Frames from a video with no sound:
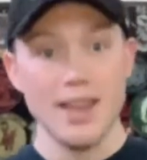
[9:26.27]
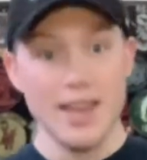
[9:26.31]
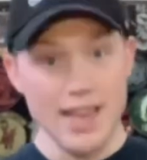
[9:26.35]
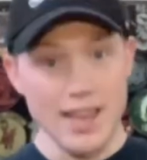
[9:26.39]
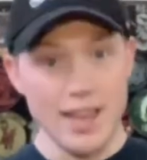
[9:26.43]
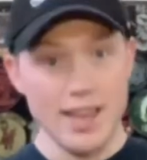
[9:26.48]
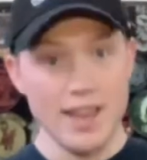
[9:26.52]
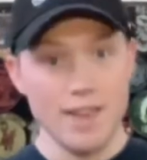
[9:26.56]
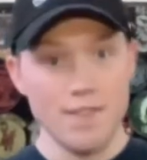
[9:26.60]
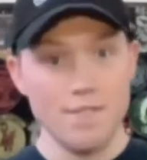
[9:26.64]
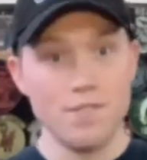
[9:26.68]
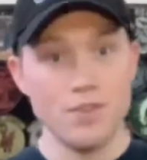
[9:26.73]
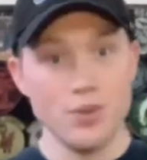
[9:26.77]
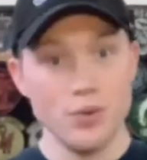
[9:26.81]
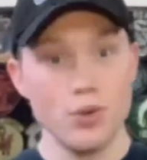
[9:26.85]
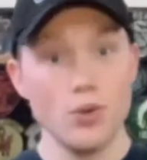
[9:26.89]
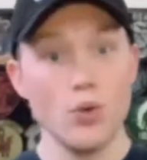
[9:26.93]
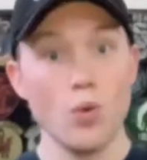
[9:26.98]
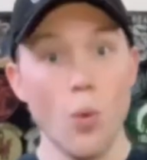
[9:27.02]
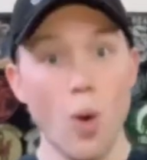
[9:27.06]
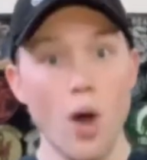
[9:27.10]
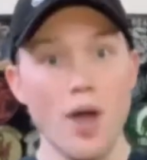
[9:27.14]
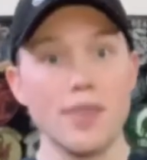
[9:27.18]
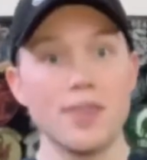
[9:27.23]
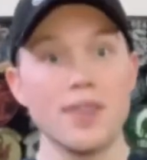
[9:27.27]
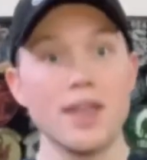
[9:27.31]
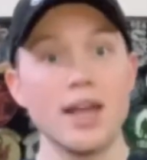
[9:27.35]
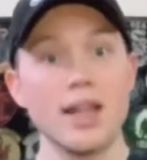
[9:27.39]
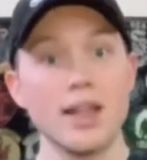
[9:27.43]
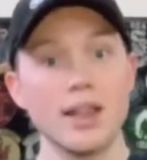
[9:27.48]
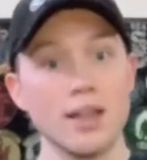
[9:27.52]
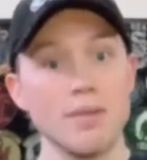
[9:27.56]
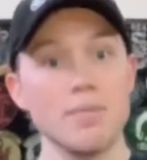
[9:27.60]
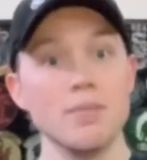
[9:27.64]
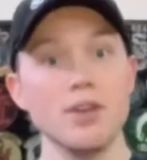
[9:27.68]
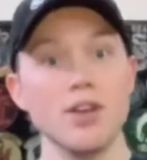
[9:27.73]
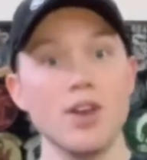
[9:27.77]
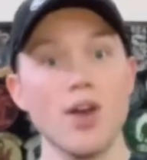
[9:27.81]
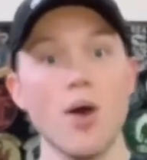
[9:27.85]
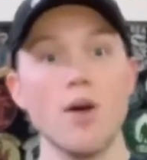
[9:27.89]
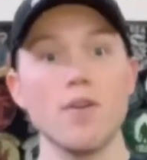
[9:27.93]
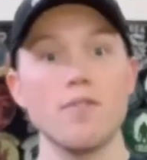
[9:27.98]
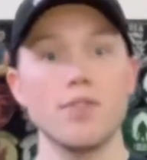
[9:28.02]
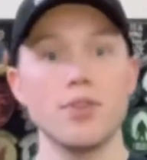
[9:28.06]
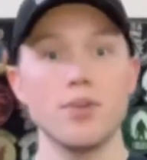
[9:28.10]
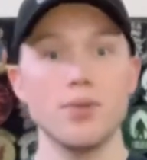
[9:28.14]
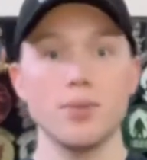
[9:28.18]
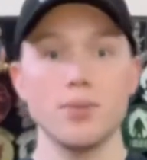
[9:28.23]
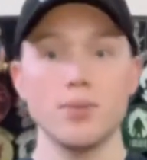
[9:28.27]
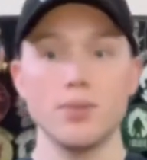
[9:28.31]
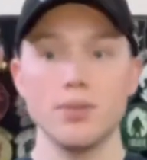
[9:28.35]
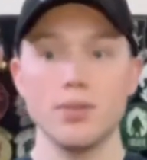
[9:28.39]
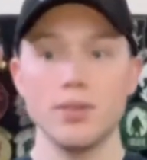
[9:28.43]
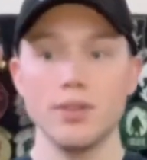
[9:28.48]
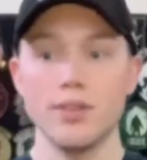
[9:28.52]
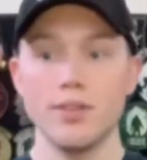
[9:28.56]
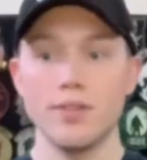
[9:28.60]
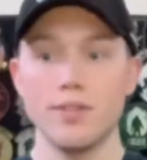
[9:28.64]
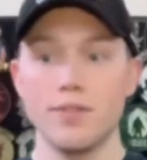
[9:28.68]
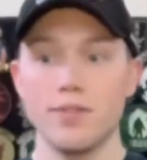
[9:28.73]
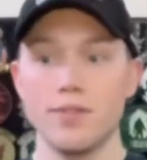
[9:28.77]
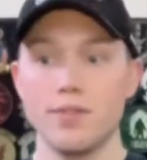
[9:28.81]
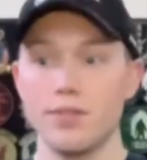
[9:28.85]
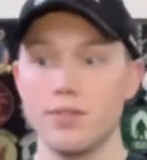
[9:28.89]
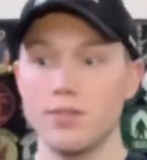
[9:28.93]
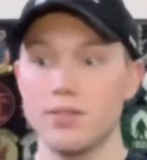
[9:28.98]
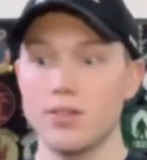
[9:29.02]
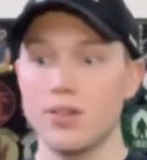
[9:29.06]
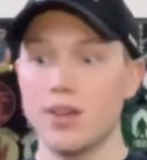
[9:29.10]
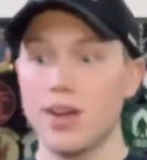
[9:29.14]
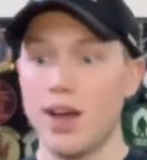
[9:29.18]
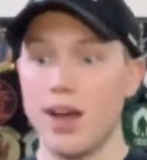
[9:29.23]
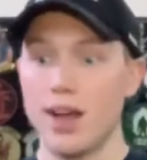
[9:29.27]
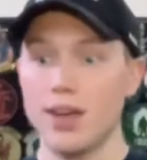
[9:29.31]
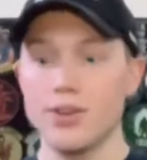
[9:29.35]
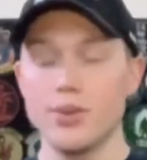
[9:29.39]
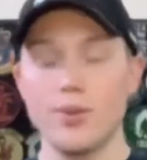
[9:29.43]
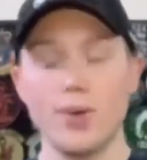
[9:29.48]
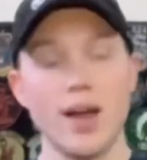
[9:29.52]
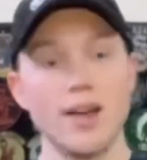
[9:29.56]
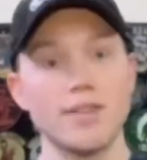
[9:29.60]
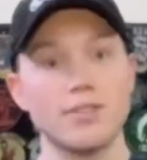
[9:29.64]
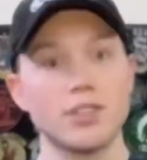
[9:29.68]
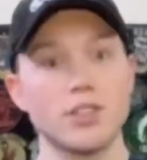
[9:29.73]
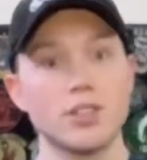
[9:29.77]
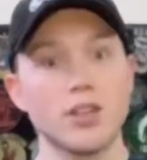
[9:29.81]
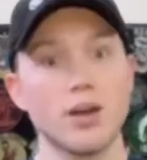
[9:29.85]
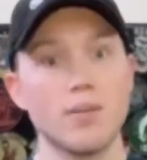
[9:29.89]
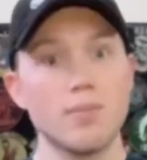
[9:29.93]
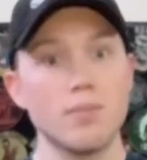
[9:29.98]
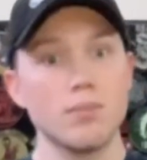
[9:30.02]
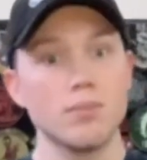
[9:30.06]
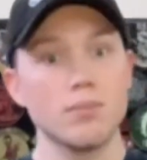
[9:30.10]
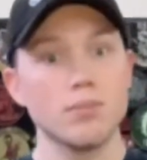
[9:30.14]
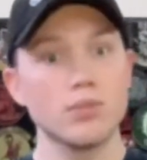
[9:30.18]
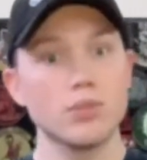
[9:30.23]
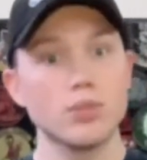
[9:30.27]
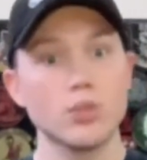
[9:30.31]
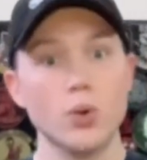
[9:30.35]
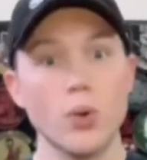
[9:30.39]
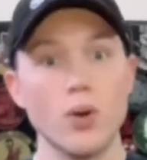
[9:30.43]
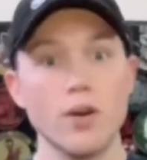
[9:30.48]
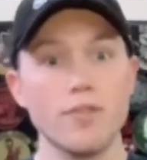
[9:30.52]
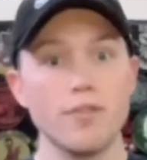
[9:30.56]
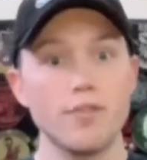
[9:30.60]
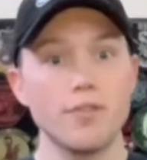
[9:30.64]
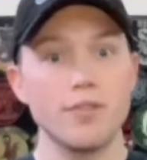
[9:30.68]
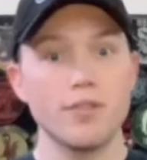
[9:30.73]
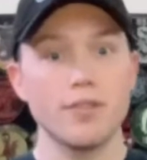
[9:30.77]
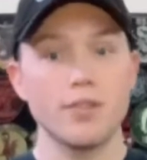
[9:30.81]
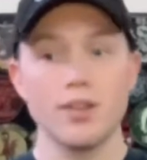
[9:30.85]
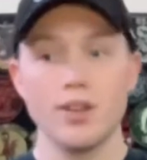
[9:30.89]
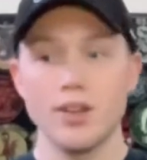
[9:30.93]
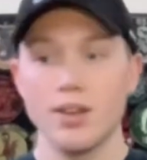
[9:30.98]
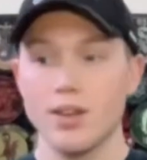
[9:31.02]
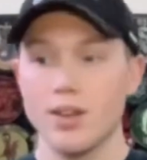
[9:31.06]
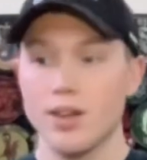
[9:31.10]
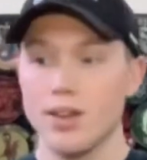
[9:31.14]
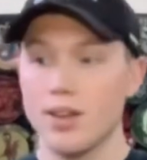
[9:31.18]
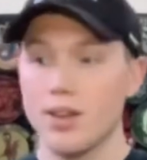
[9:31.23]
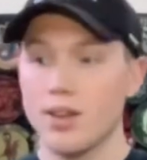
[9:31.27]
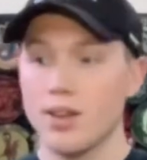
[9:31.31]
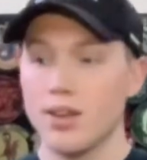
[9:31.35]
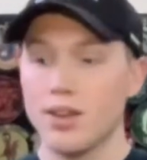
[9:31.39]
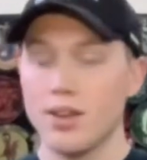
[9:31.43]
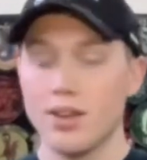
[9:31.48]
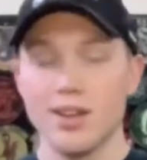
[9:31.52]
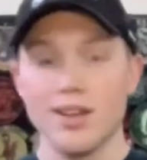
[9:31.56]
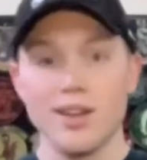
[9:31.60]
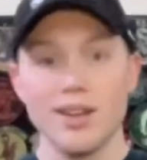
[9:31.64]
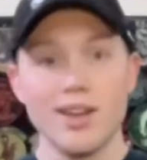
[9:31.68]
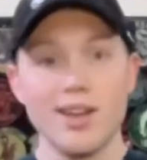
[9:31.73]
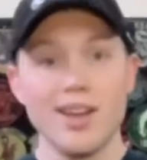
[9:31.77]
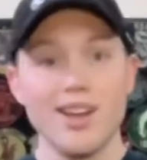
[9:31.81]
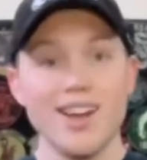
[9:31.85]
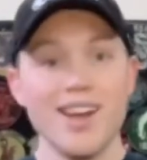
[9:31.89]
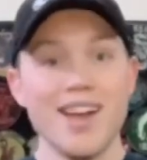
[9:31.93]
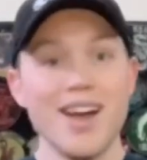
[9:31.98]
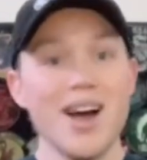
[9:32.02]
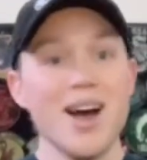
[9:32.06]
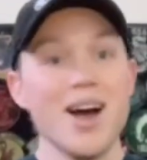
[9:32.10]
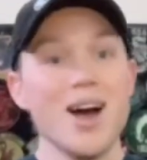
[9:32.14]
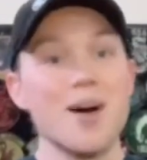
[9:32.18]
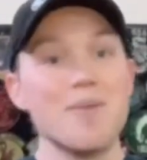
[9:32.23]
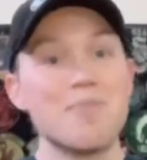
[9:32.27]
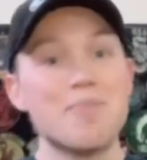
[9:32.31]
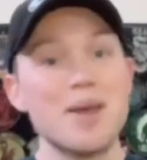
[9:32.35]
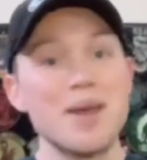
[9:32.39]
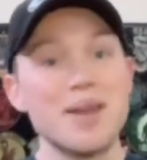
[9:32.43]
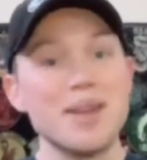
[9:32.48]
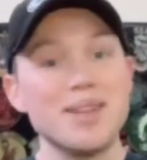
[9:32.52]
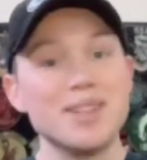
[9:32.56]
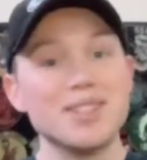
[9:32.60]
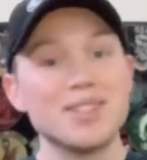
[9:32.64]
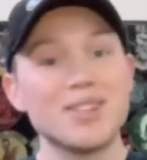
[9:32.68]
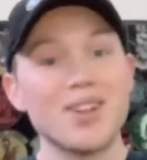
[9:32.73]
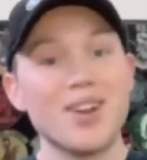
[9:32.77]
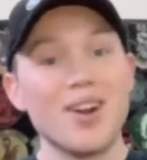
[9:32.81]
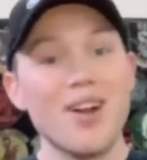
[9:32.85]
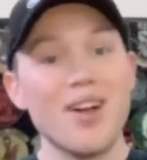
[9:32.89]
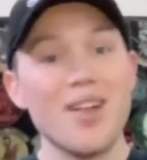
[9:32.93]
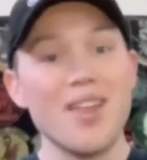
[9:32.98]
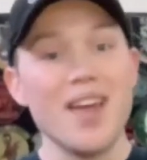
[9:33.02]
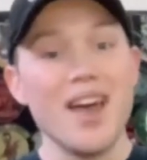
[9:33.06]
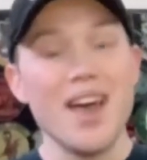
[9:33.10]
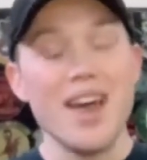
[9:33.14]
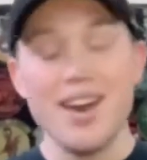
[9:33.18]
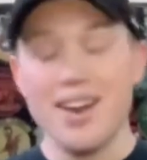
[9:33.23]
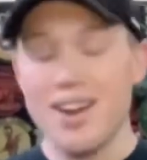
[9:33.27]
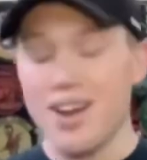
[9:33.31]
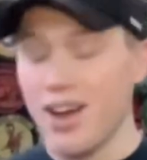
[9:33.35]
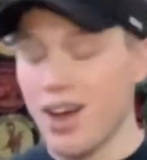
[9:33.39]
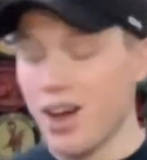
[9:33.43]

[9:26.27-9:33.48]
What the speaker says: If you do want that, let me know. I do have some sort of opinions on all that.